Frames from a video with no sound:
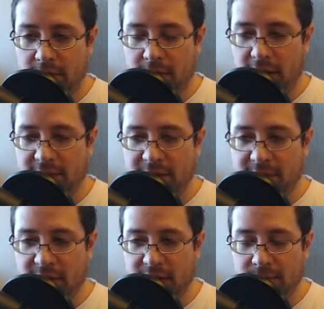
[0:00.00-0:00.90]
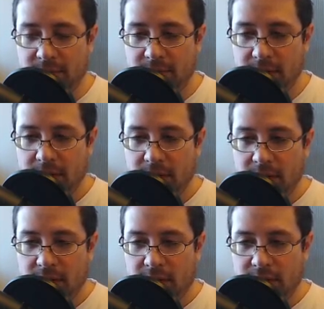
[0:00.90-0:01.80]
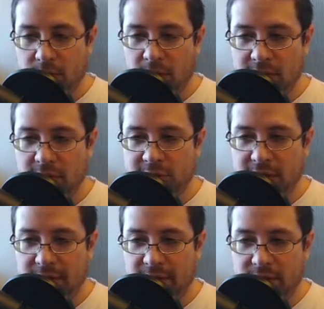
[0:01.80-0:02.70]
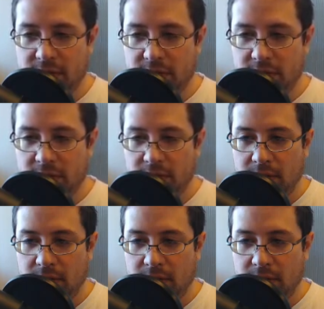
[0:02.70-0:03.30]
You know, I'd rather keep, because once you trade this,